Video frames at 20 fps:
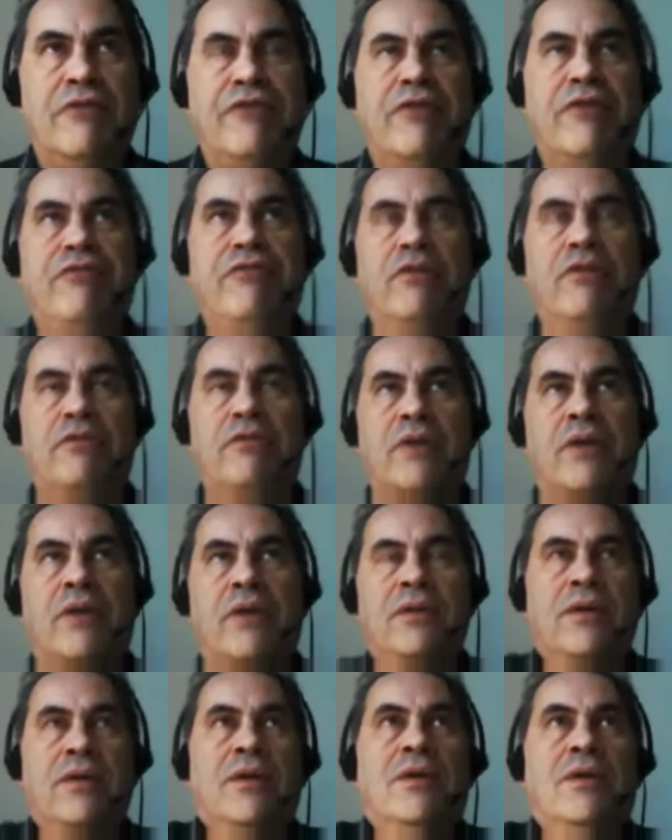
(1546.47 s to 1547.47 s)
kerfuffle,
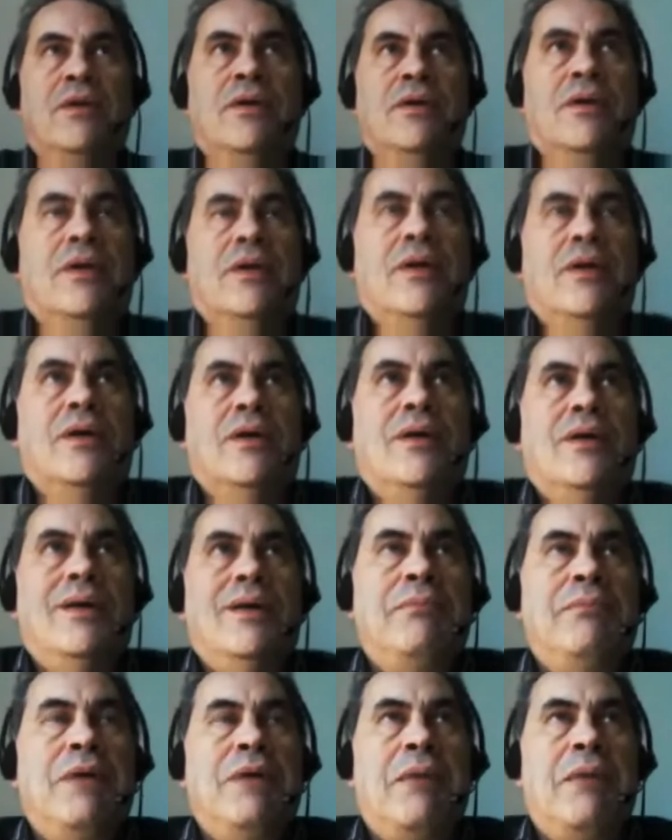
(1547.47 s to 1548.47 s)
right?
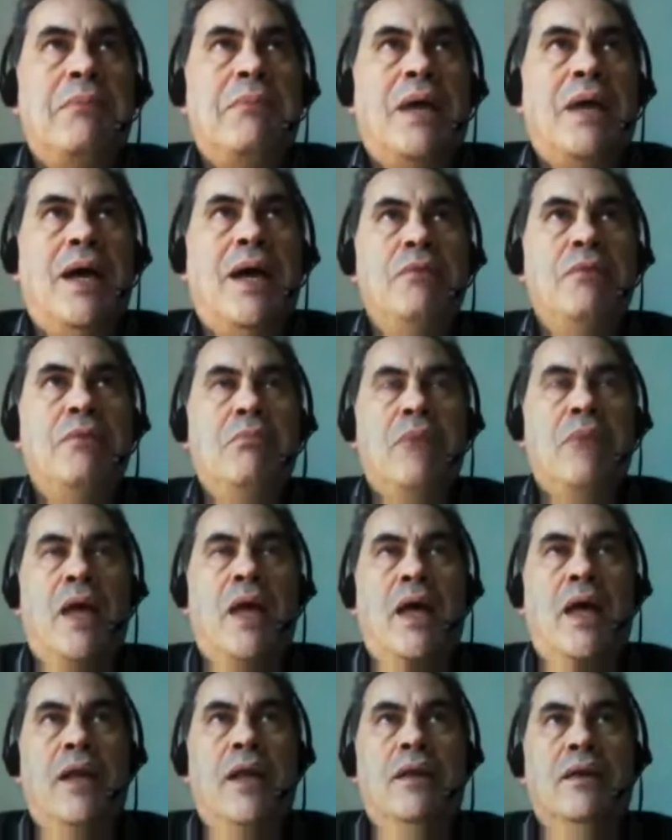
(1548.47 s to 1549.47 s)
Uh, I'm a
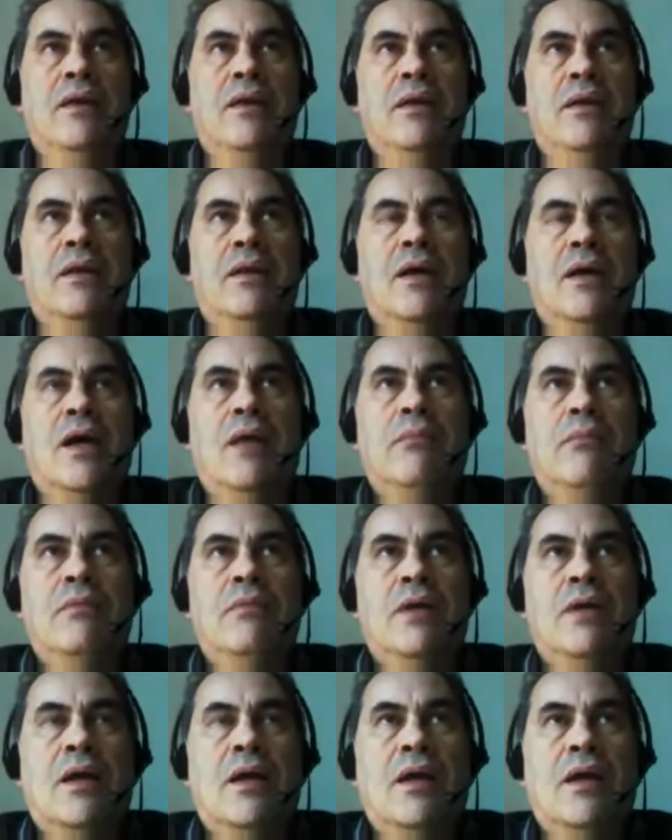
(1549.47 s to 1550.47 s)
man, and I'm
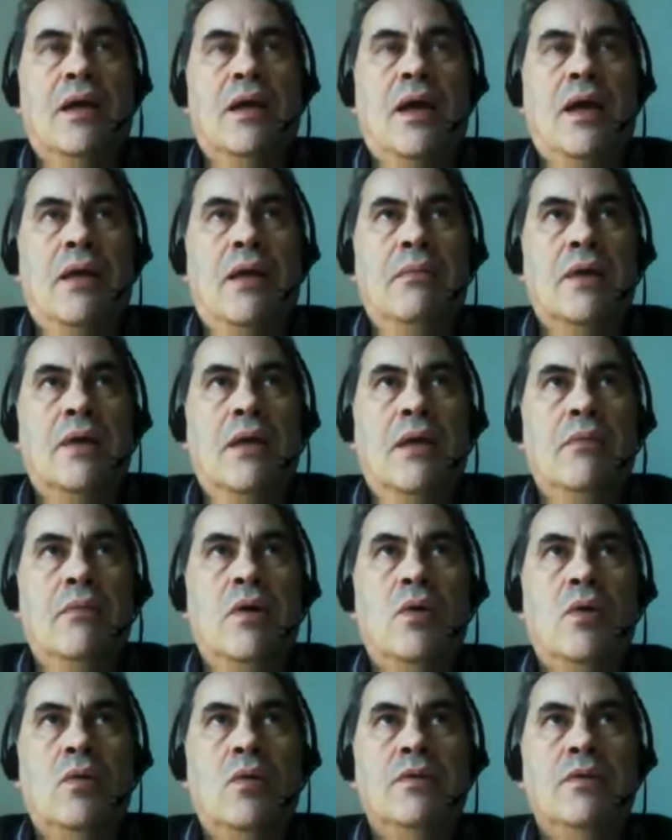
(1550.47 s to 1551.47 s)
uh, I'm I'm
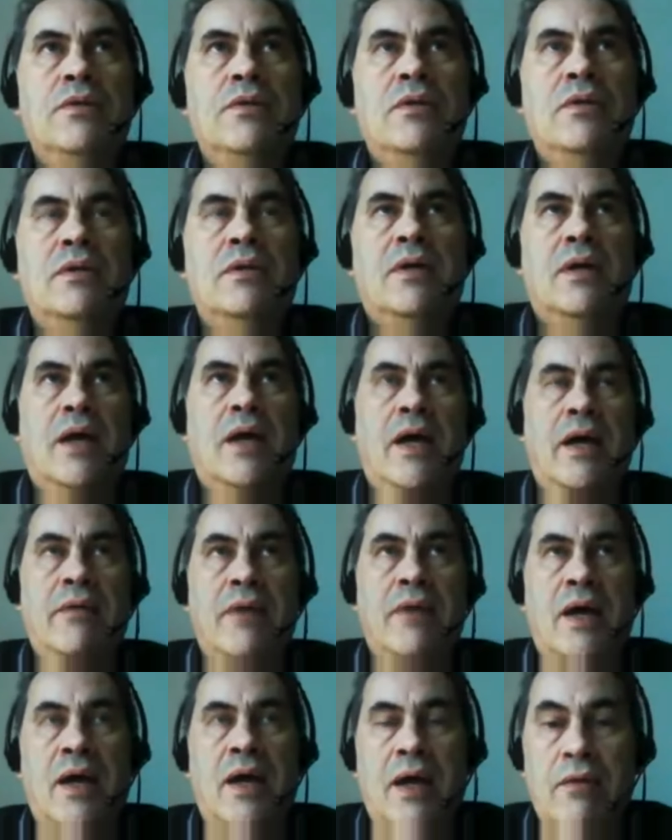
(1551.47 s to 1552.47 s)
old, and
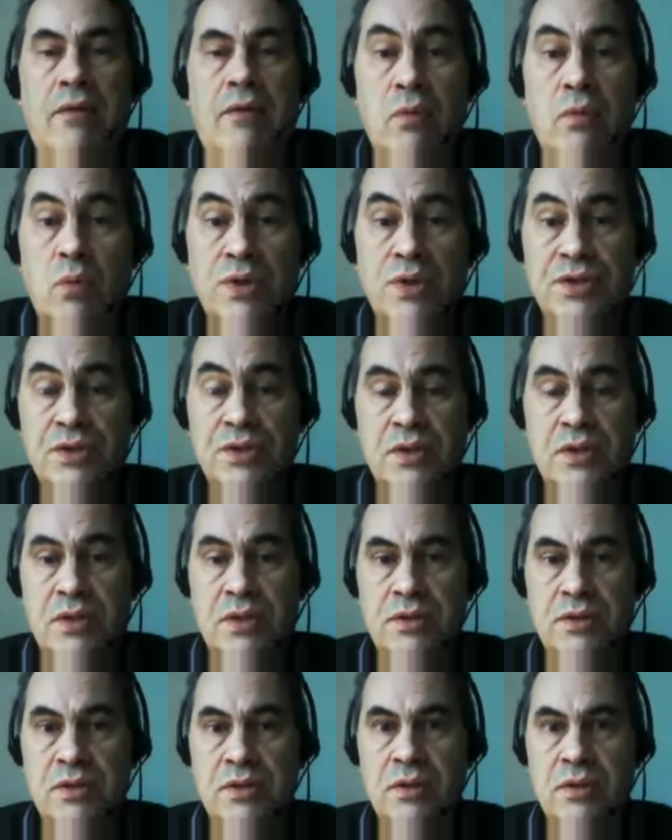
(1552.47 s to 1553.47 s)
I, I I have
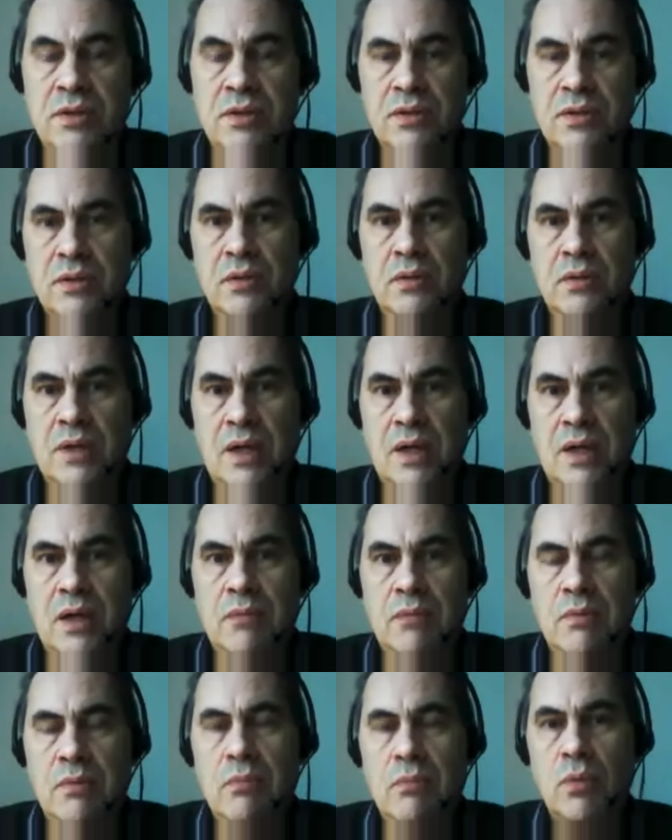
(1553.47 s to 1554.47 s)
whiskers, so
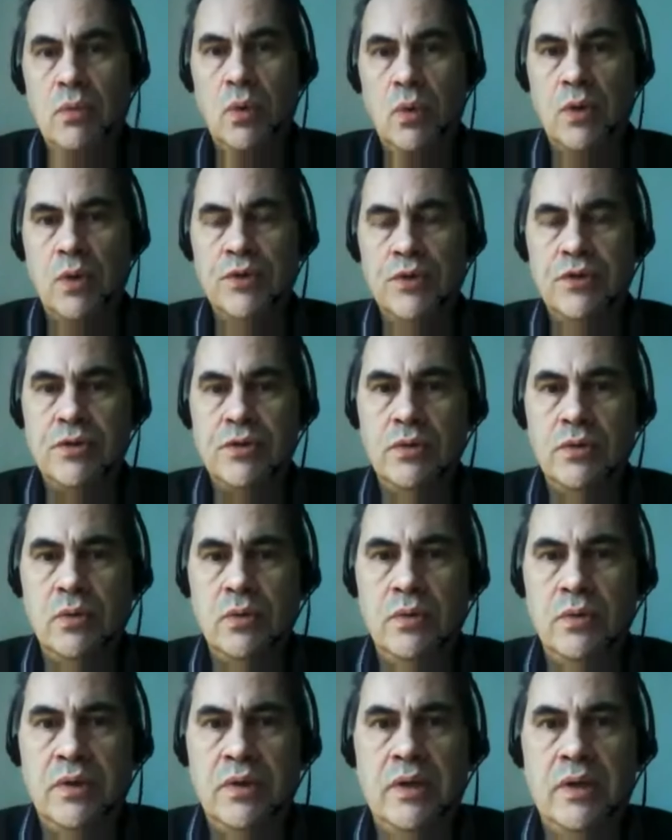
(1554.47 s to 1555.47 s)
I'm more true
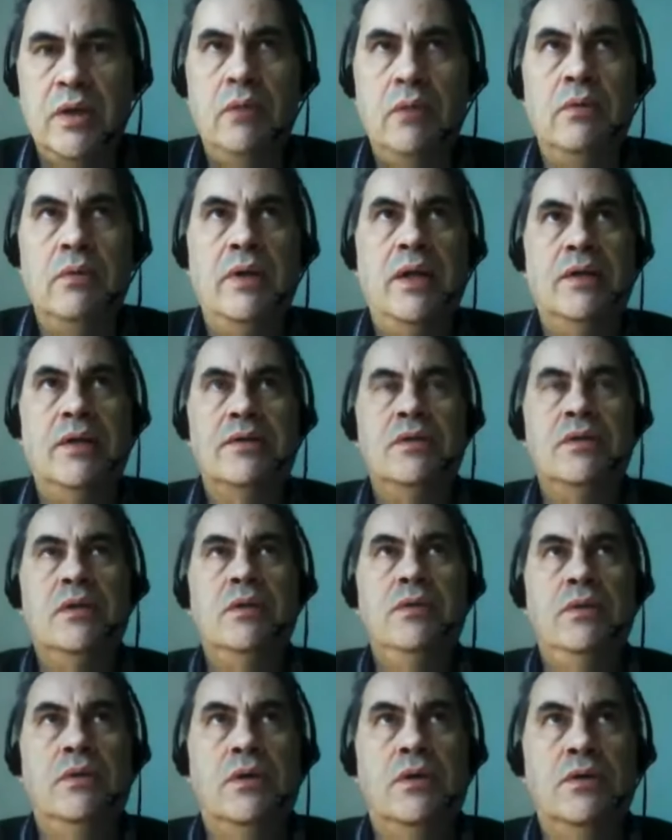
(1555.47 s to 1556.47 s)
than anyone else.
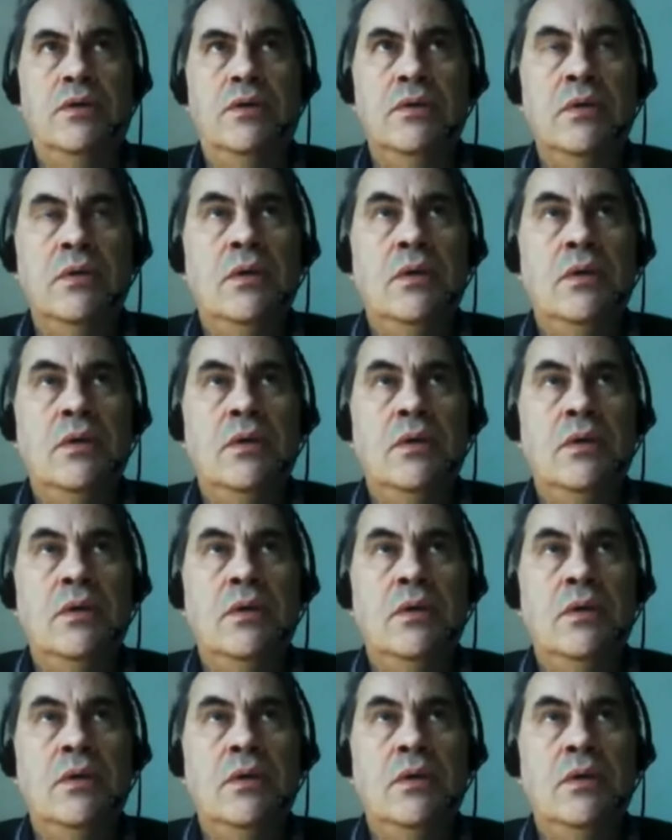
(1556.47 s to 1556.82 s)
No, you're not.